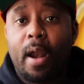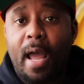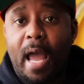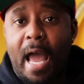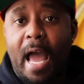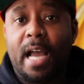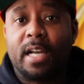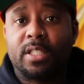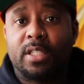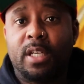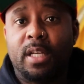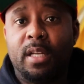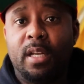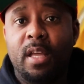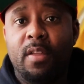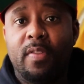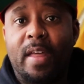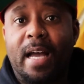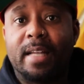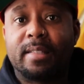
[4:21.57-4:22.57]
to action
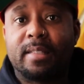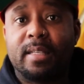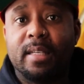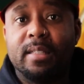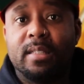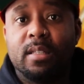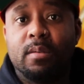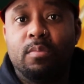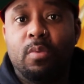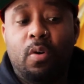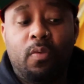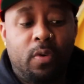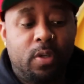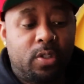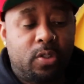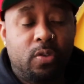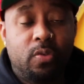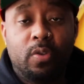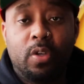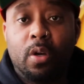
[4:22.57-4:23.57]
that sends them over
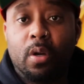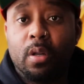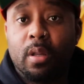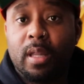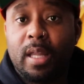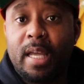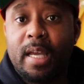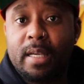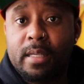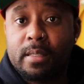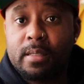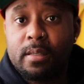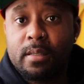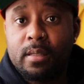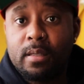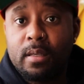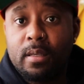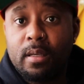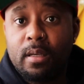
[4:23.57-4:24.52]
to your list?